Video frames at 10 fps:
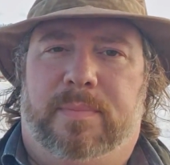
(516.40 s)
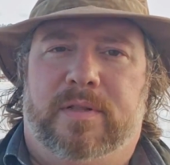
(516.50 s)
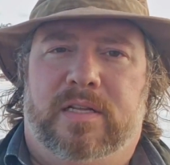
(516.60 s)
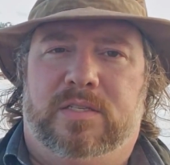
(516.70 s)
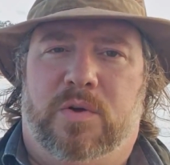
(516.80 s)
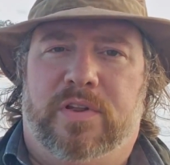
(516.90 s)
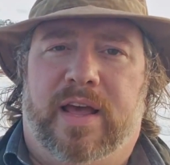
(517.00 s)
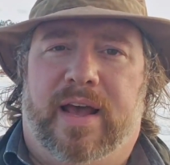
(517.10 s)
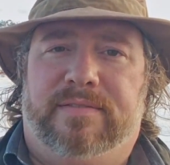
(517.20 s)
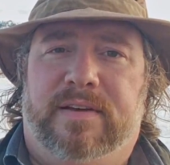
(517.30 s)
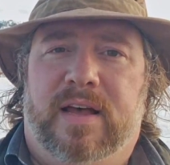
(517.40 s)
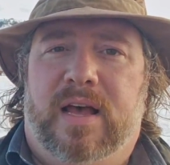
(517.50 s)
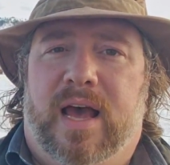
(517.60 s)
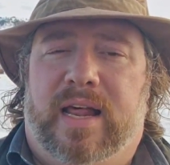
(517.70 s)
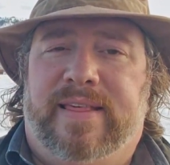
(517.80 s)
in this northern half,
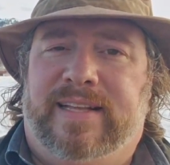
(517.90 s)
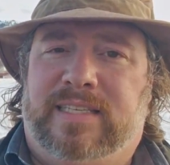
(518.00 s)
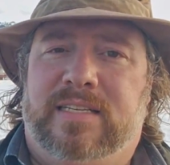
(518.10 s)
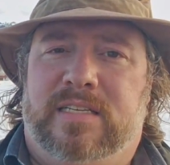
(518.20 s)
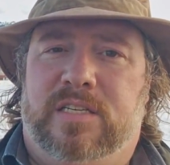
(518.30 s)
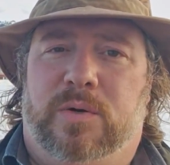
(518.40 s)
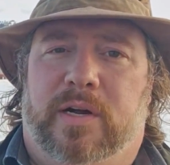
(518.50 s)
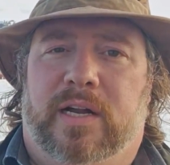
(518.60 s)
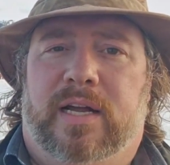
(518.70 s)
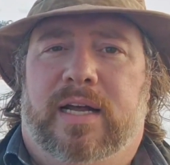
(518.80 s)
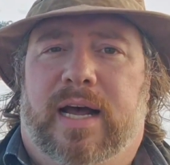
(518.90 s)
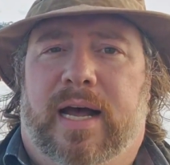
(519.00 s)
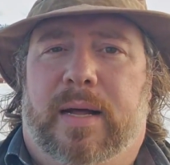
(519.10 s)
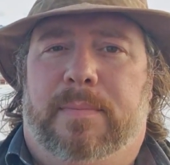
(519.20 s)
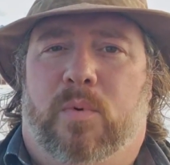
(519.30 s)
and I think it's because it's newer.
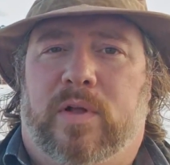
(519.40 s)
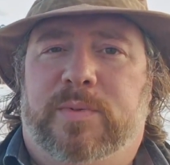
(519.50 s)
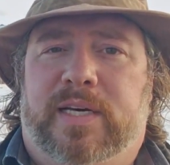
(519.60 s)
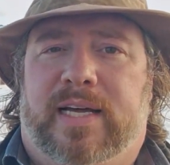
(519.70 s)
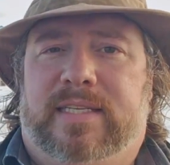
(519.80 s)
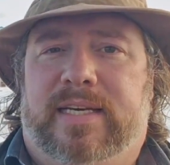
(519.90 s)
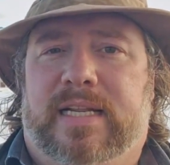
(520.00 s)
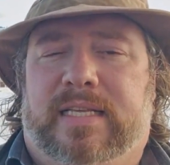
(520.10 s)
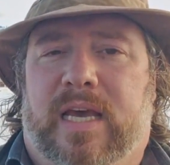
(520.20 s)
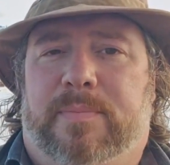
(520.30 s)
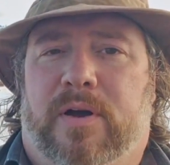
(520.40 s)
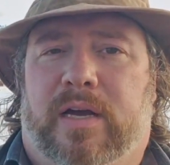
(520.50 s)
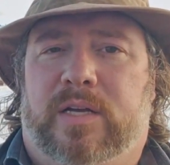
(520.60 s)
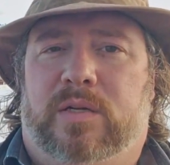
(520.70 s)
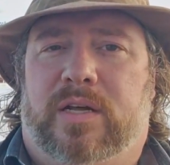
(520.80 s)
Once we got to Edith Gay
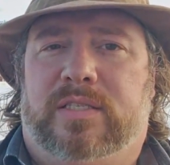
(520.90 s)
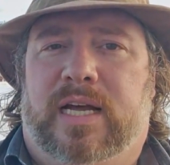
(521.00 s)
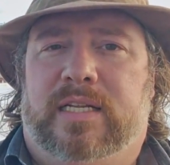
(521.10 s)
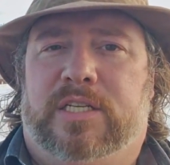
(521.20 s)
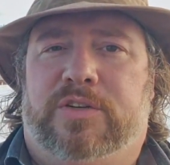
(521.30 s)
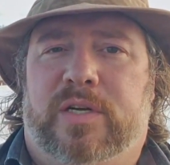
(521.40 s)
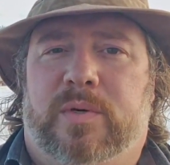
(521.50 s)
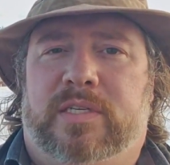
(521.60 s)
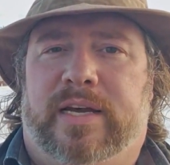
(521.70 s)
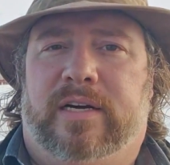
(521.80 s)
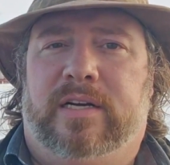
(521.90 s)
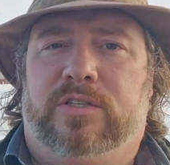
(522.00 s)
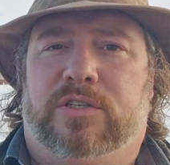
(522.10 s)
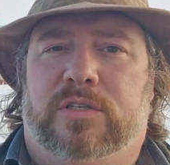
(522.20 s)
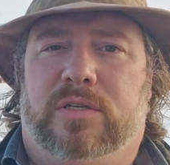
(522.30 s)
Park, the other side of the street was
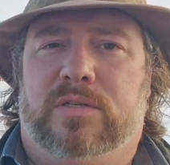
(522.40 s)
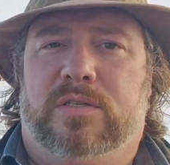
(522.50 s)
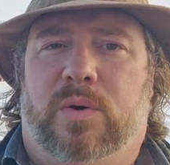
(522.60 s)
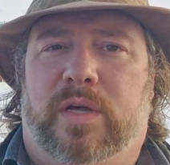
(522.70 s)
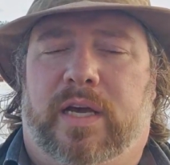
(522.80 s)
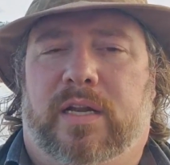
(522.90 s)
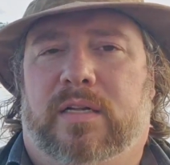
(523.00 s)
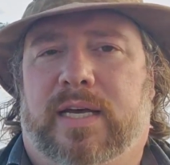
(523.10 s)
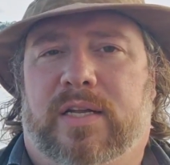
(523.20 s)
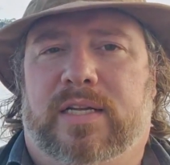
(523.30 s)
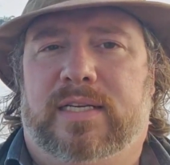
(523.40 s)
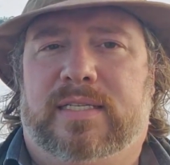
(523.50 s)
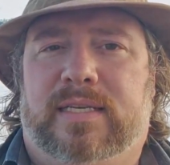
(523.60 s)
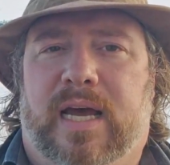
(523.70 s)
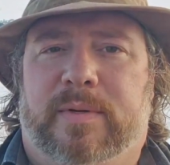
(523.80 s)
agricultural zoning, and all down the
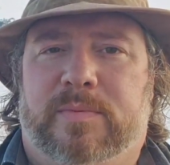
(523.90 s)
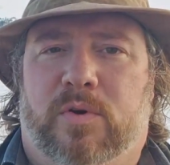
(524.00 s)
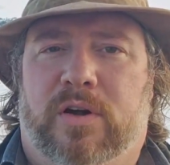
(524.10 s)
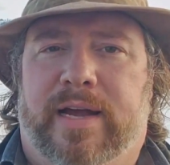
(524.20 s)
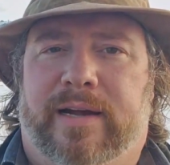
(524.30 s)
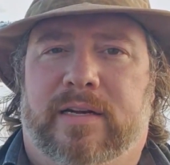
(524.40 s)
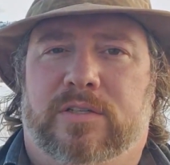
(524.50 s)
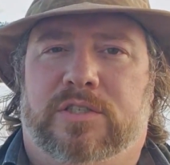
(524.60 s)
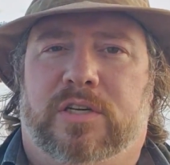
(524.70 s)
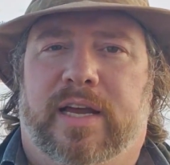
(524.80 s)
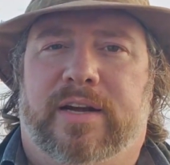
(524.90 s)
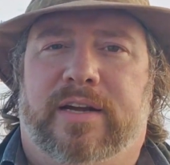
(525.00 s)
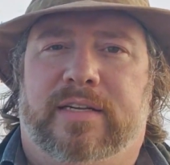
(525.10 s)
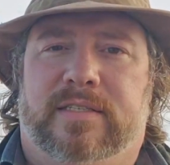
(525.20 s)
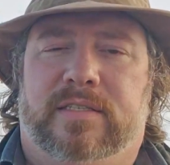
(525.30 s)
east side was more agricultural
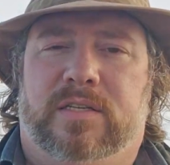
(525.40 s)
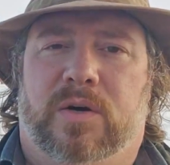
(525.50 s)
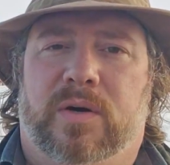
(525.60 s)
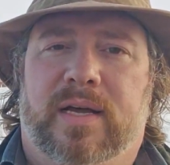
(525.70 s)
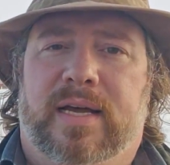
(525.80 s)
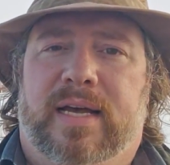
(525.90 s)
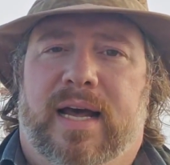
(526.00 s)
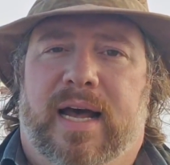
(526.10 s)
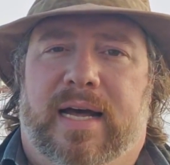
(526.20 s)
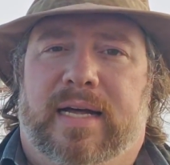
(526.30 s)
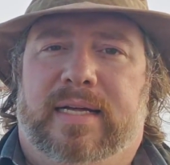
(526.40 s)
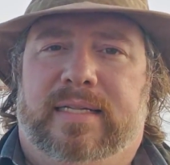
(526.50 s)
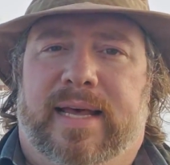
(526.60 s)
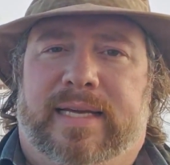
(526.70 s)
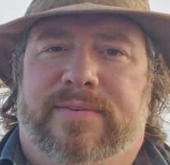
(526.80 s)
areas. So
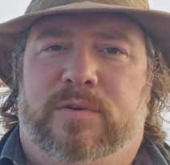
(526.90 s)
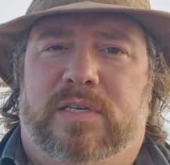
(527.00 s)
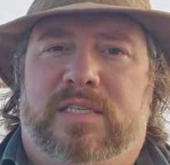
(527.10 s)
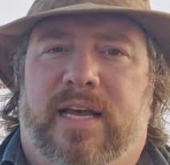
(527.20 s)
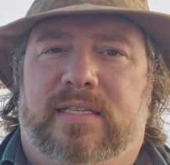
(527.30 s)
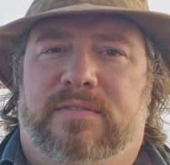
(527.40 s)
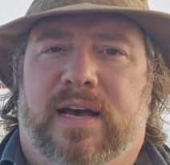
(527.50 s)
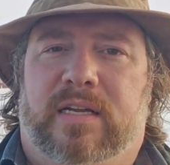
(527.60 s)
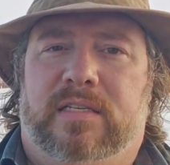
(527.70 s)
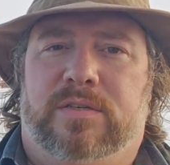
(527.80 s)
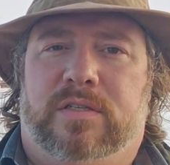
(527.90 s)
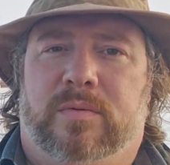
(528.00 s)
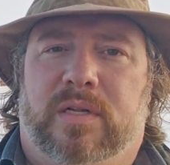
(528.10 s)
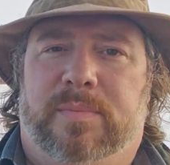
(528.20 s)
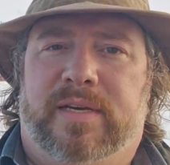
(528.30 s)
that gives you a sense of how this used to
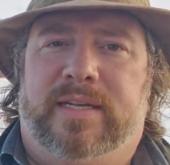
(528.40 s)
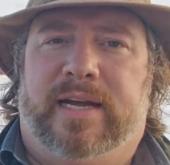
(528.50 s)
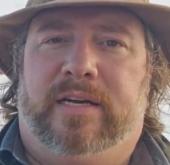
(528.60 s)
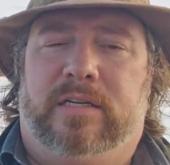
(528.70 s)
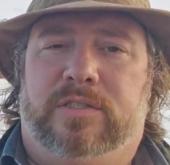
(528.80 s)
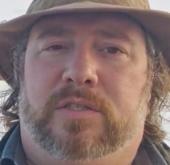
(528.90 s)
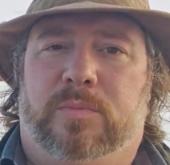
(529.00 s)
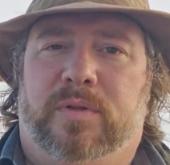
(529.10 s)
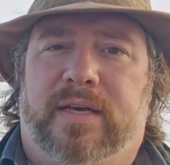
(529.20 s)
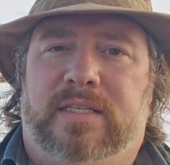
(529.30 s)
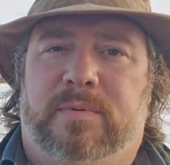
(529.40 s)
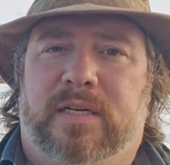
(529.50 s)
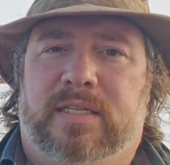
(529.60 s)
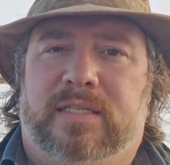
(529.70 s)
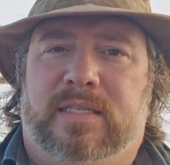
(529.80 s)
really be an agricultural place, but
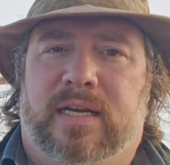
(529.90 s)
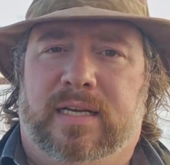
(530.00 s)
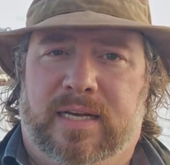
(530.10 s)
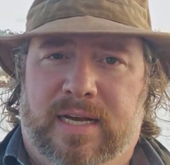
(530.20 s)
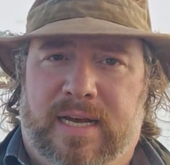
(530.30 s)
it